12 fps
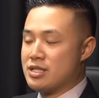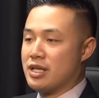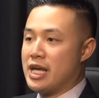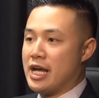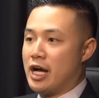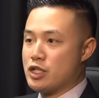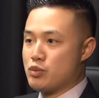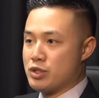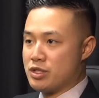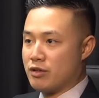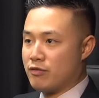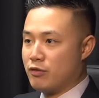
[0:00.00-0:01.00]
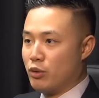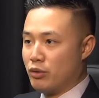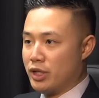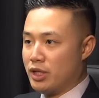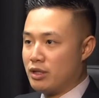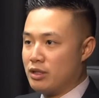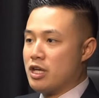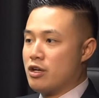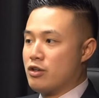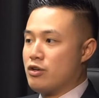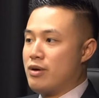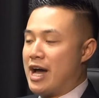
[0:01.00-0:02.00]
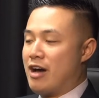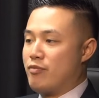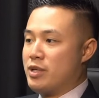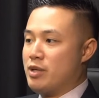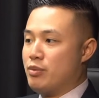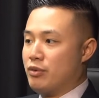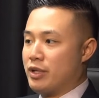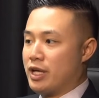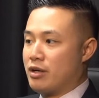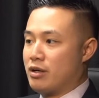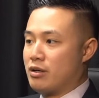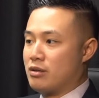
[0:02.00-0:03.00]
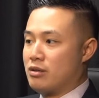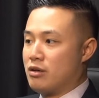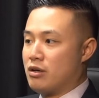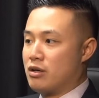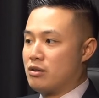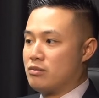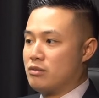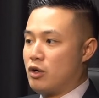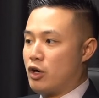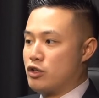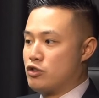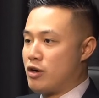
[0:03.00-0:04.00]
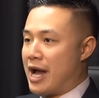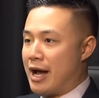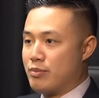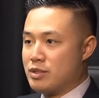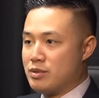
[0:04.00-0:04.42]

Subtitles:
chaos was unfolding. You have people that are trapped